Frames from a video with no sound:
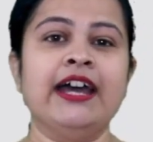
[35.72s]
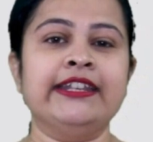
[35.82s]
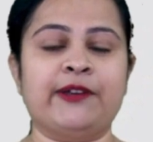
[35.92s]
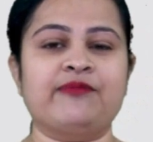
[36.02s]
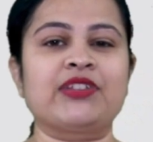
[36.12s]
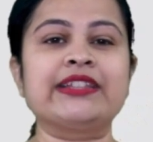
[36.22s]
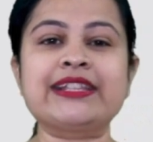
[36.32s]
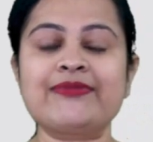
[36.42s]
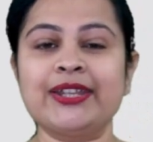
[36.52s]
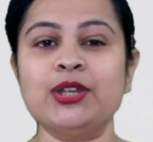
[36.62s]
Now, in
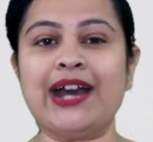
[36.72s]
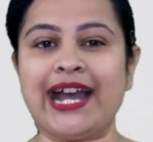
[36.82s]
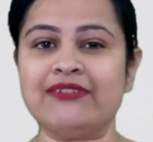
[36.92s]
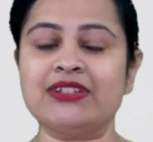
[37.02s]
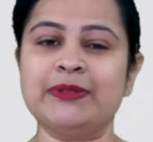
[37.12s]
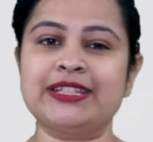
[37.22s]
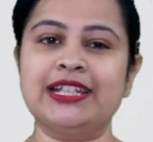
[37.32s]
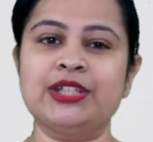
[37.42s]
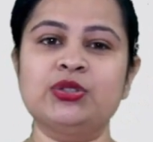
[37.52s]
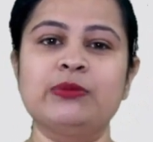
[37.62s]
this video, I will be
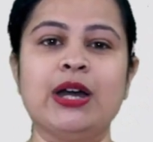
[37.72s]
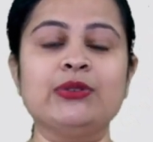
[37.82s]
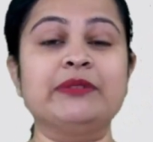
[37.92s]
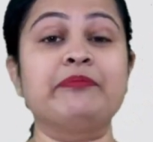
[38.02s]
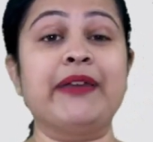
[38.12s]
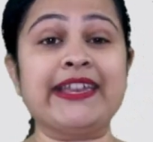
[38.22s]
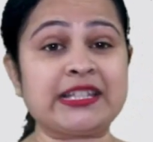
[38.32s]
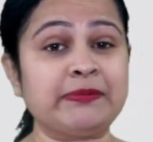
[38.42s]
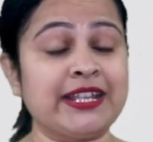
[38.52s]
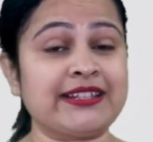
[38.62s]
telling you about the
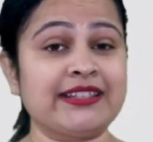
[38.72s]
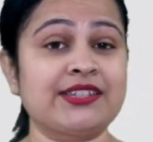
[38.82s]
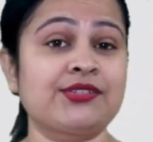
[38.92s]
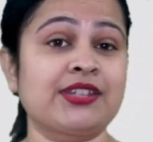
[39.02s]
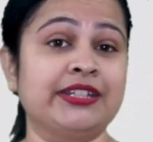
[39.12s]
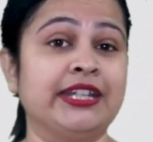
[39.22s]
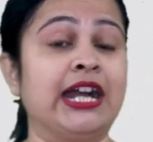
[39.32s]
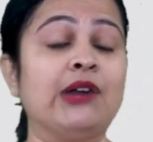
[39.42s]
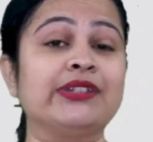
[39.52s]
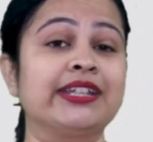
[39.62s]
best places to study
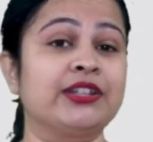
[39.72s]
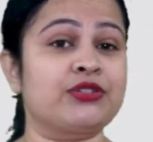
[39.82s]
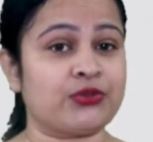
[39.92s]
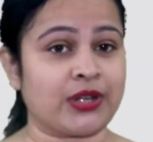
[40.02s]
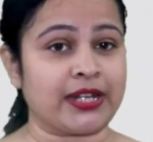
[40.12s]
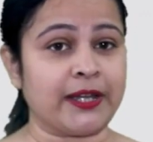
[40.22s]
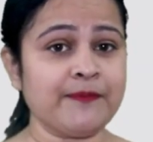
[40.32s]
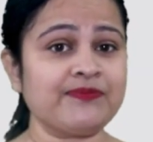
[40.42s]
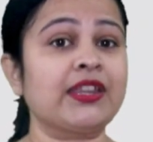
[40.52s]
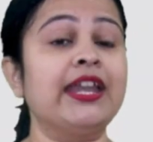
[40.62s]
accounting in Australia,
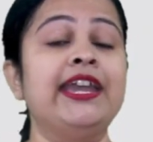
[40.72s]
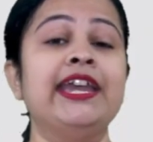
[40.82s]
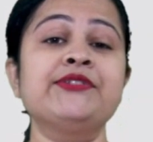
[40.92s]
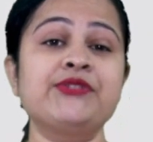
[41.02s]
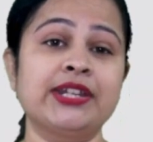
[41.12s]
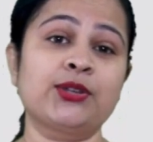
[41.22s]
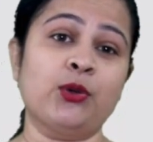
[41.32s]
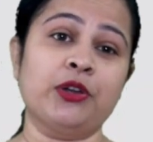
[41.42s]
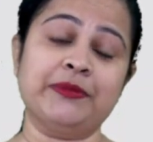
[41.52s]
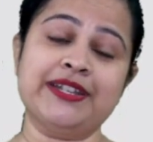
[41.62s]
entry
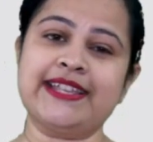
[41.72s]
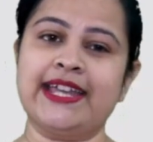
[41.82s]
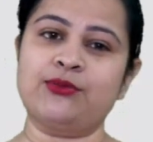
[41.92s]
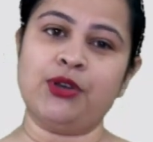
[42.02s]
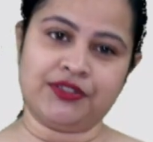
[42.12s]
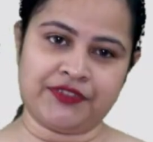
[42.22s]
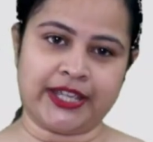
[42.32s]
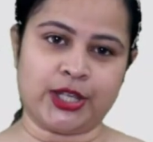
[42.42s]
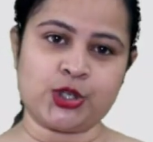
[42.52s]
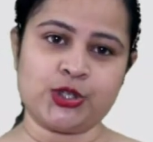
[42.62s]
requirements and
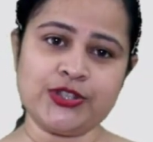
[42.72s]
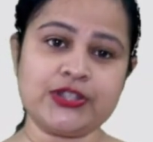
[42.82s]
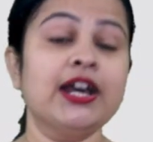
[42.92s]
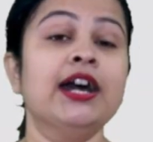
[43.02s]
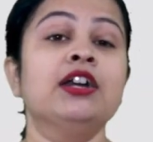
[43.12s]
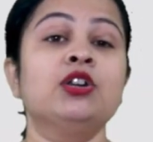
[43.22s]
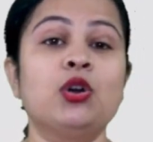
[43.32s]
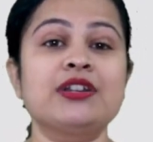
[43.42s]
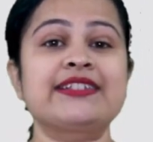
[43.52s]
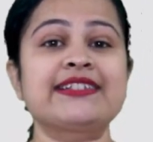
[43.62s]
qualifications,
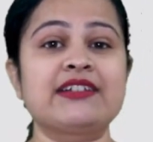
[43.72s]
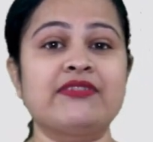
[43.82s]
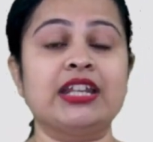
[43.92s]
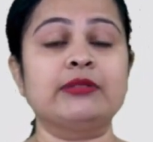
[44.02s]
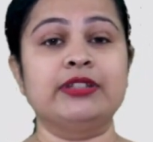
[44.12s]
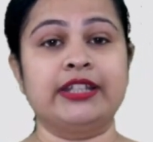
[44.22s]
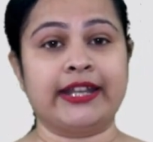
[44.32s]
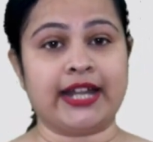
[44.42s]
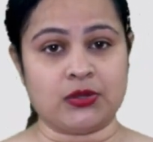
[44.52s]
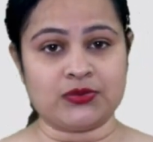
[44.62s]
courses available in
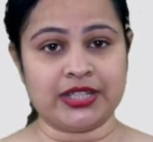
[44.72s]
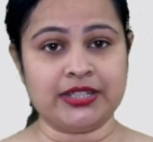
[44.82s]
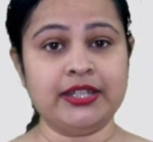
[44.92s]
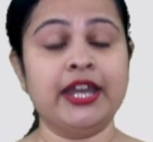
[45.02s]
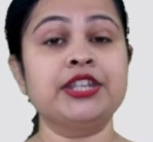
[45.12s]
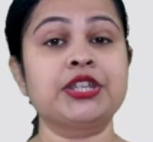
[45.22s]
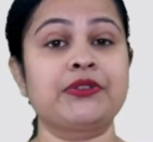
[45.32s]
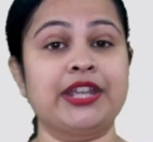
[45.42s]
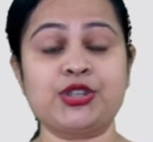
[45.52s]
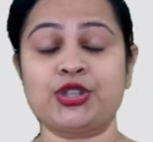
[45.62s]
accounting,
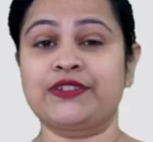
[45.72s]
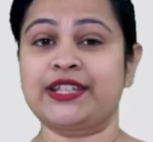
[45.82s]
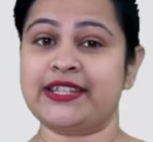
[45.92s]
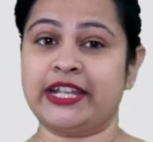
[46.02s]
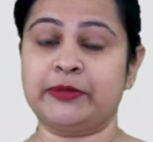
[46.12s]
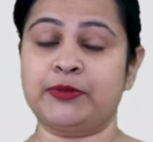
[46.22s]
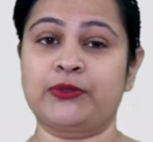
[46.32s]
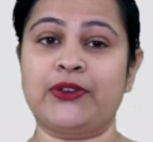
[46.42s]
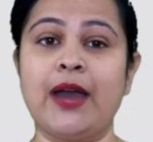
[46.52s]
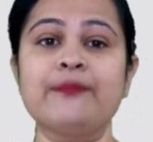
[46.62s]
duration of the study
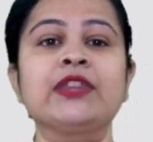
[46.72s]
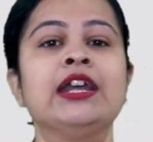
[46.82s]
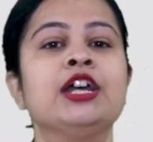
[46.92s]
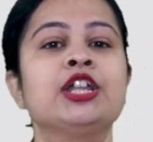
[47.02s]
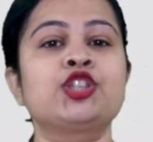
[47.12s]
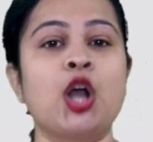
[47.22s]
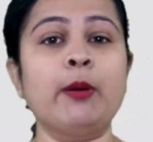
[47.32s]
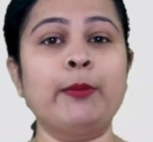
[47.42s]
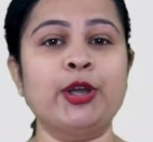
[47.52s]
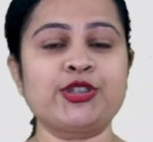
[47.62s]
program,
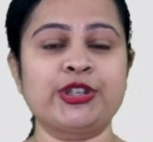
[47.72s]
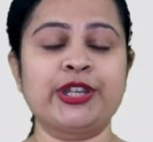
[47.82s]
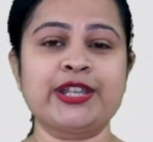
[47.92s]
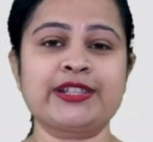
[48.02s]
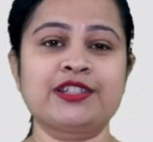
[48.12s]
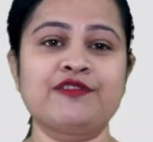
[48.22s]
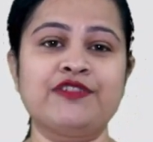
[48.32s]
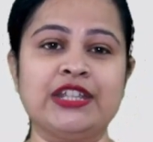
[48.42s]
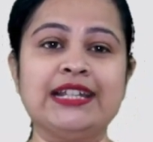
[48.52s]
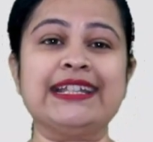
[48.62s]
job opportunities in the
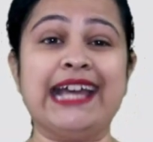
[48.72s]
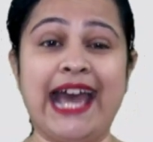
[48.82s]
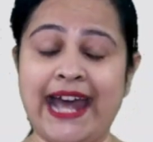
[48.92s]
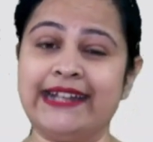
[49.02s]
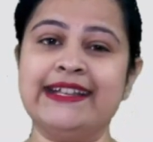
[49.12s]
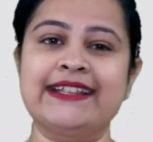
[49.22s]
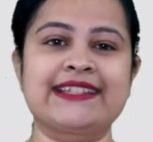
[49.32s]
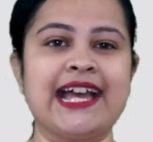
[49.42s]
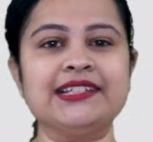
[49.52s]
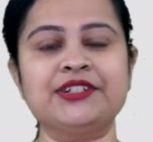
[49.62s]
field and
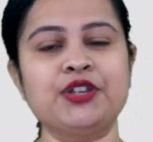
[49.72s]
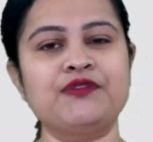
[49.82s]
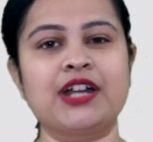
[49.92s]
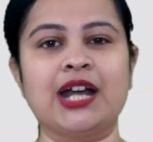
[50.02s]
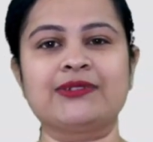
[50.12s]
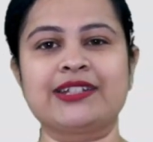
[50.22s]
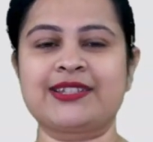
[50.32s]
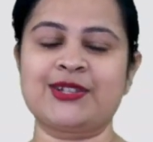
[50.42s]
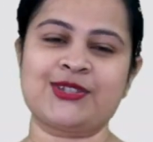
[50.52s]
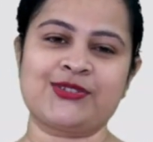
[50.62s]
salary of accountants
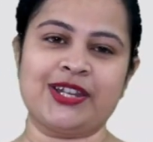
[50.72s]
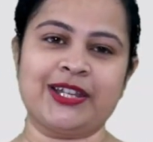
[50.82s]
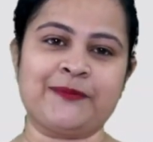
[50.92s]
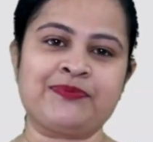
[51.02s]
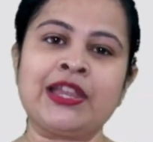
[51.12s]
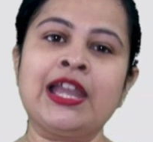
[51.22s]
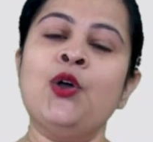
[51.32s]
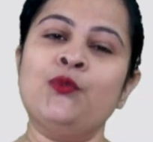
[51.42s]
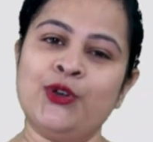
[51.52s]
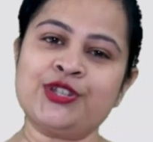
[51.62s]
in Australia.
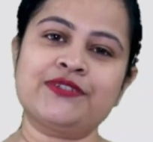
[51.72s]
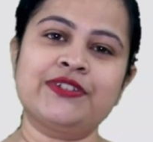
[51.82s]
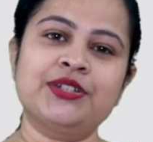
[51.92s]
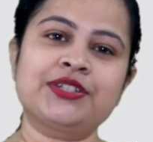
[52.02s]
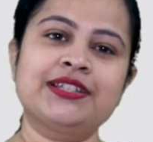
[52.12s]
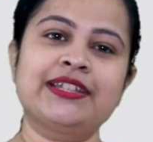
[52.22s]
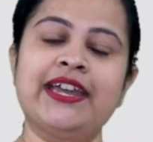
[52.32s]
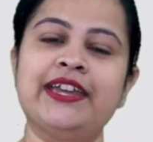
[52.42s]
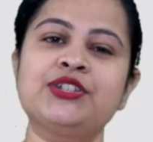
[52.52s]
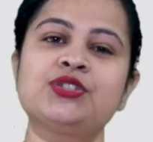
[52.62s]
Watch the video till the
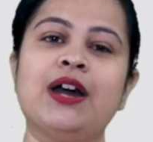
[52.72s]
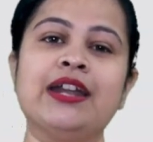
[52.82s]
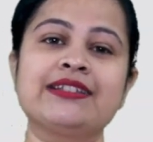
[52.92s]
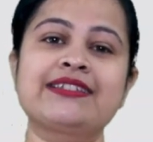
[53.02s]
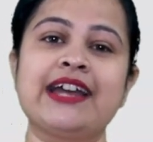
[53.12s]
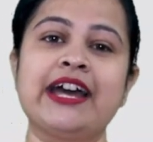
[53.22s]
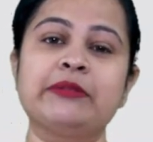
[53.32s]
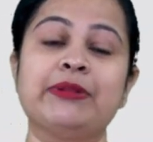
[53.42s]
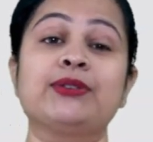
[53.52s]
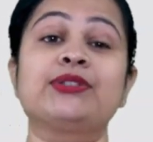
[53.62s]
end to understand
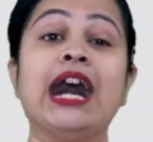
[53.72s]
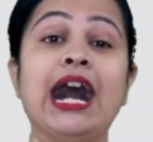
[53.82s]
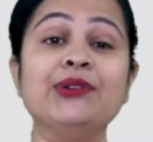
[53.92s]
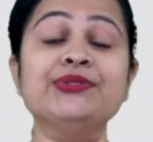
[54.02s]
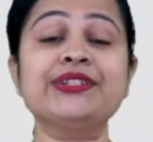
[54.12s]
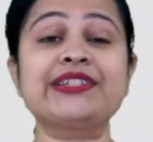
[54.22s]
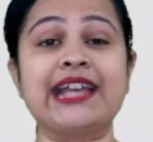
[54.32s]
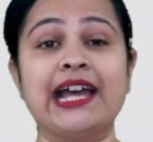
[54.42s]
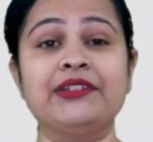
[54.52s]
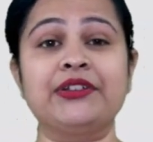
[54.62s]
about how the
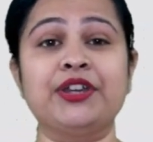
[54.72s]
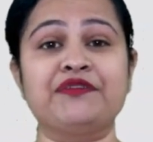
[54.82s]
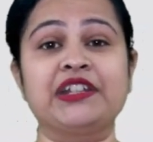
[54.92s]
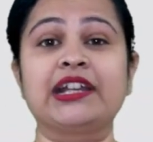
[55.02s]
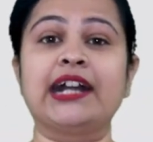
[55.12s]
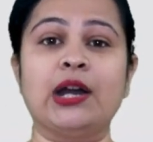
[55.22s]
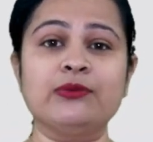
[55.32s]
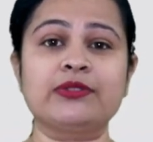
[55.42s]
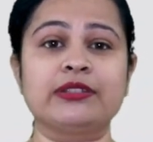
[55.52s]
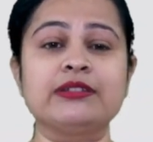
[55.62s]
salary of an
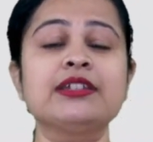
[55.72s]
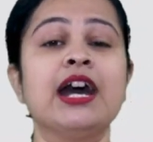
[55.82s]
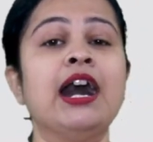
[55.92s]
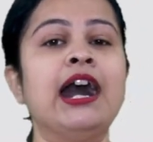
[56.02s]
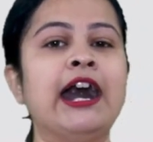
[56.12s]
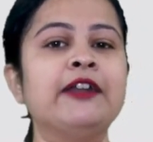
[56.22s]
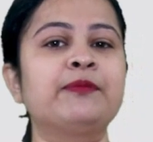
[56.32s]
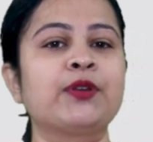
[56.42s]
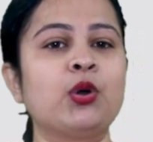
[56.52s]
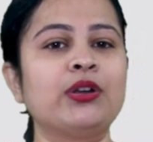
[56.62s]
accountant are
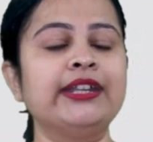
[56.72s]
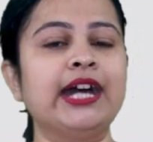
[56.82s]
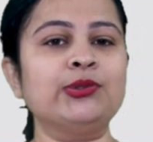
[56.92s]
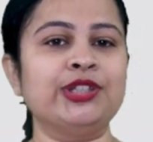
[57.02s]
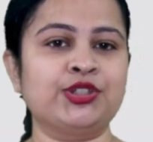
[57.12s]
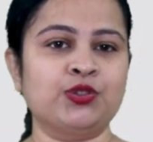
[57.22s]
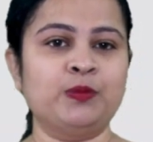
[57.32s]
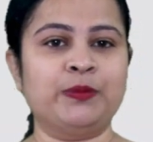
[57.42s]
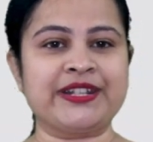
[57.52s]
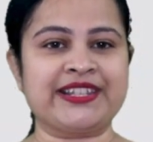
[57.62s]
broken down into
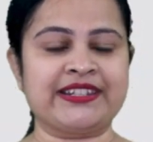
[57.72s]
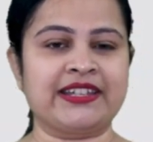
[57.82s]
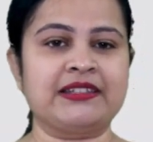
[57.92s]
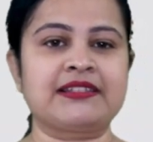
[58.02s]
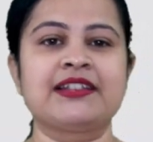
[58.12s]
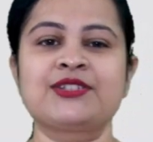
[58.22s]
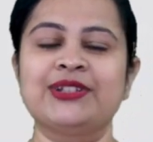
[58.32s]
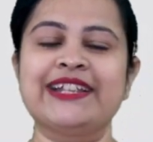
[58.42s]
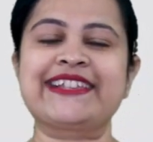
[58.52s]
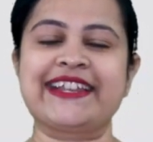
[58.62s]
percentiles. So
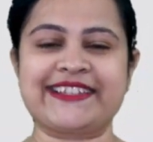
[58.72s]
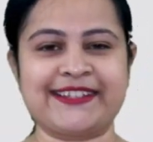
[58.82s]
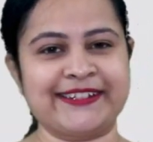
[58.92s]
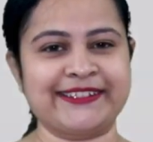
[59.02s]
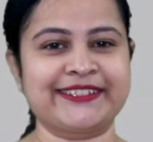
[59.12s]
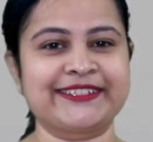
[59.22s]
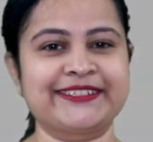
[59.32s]
let's get started.